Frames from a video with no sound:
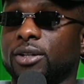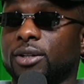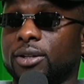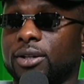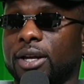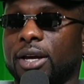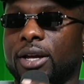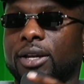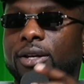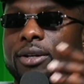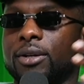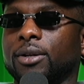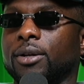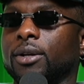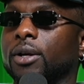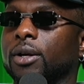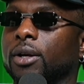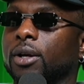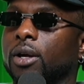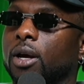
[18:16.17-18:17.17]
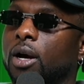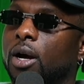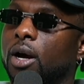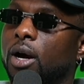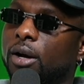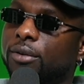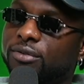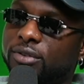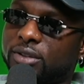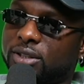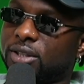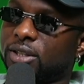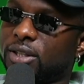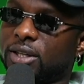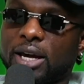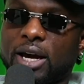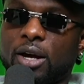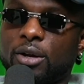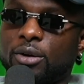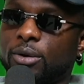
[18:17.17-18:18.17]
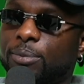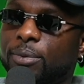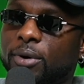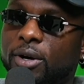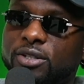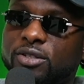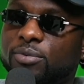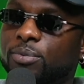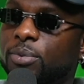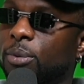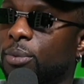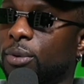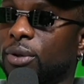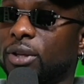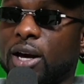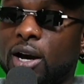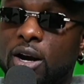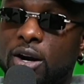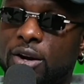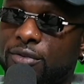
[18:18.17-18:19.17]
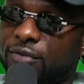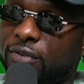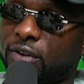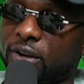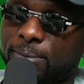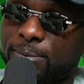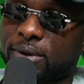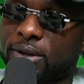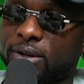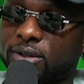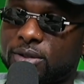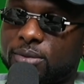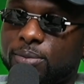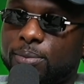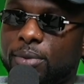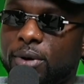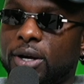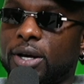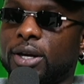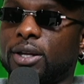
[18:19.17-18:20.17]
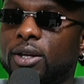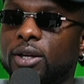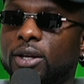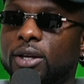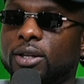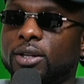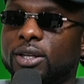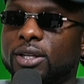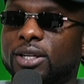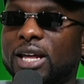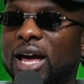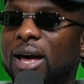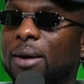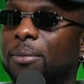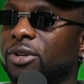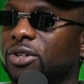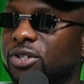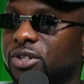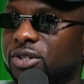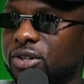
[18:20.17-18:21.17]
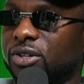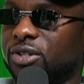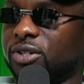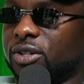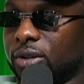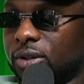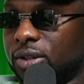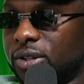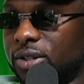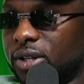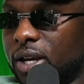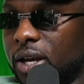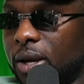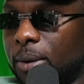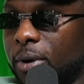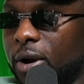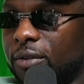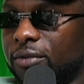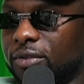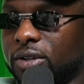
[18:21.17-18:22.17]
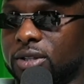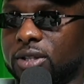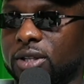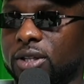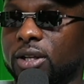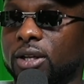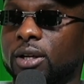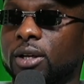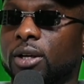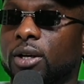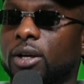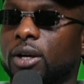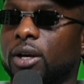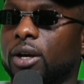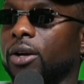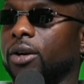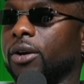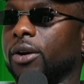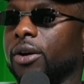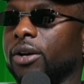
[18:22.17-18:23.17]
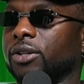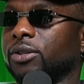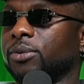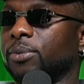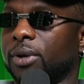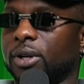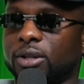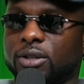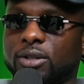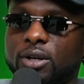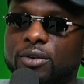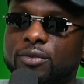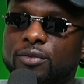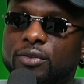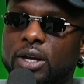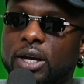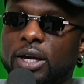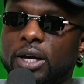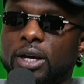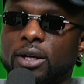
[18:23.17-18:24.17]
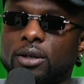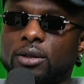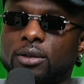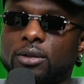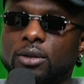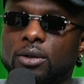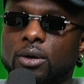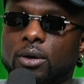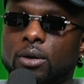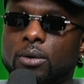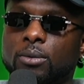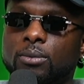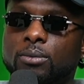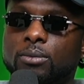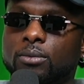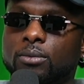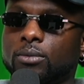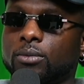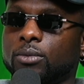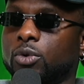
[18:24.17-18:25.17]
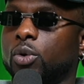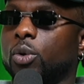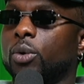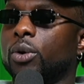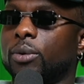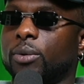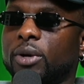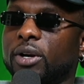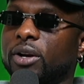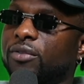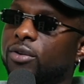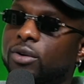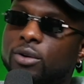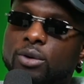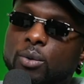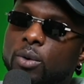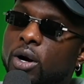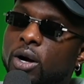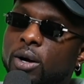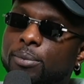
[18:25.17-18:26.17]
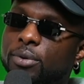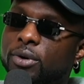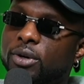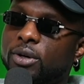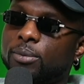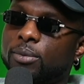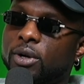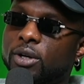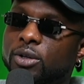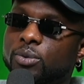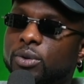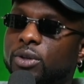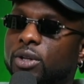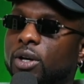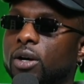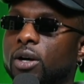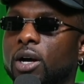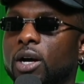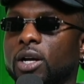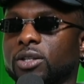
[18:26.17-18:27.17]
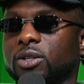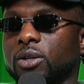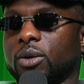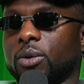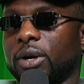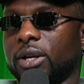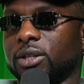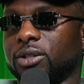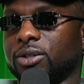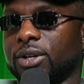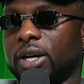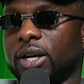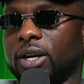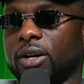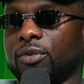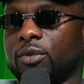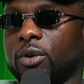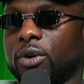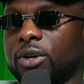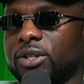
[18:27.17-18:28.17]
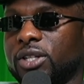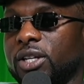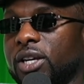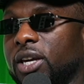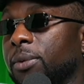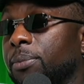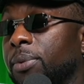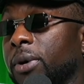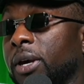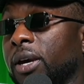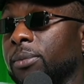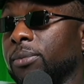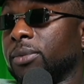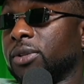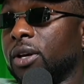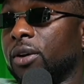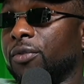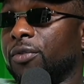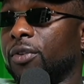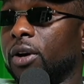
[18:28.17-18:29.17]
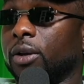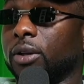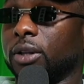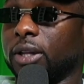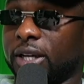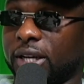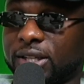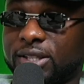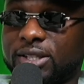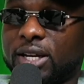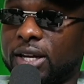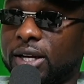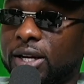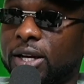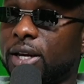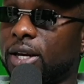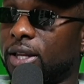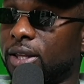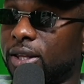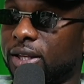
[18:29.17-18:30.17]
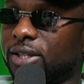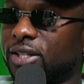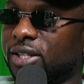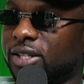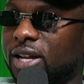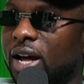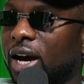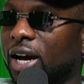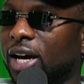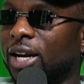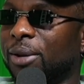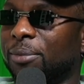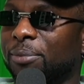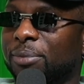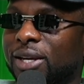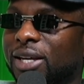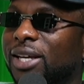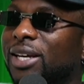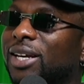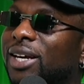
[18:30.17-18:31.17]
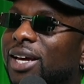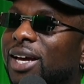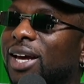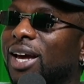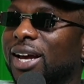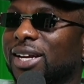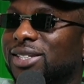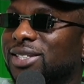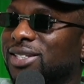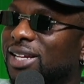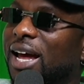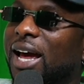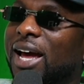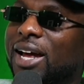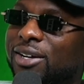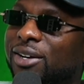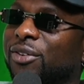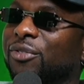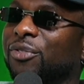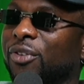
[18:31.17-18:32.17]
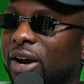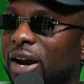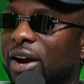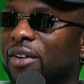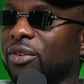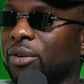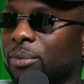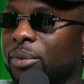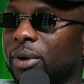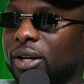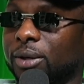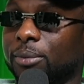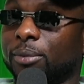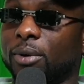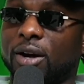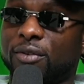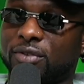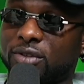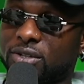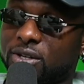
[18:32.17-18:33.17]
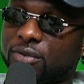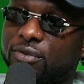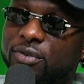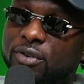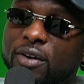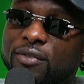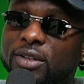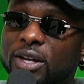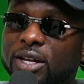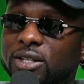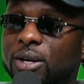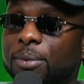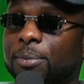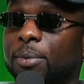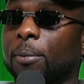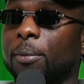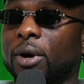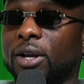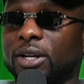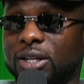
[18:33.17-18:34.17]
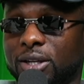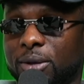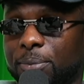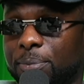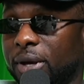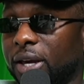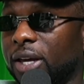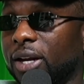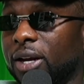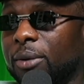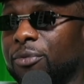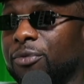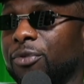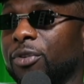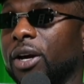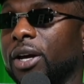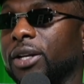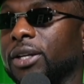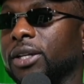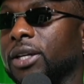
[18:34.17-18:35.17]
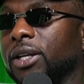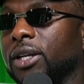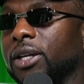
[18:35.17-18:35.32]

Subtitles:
than obviously counterparts of people that aren't famous. But the damages are still the same. Obviously, encouragement of, like, you know, doing whatever you want pretty much without consequence, right? Of course, he can pay himself out. Like I said, this is not going to be a standard for everybody, but obviously if you have that type of money to pay it up front,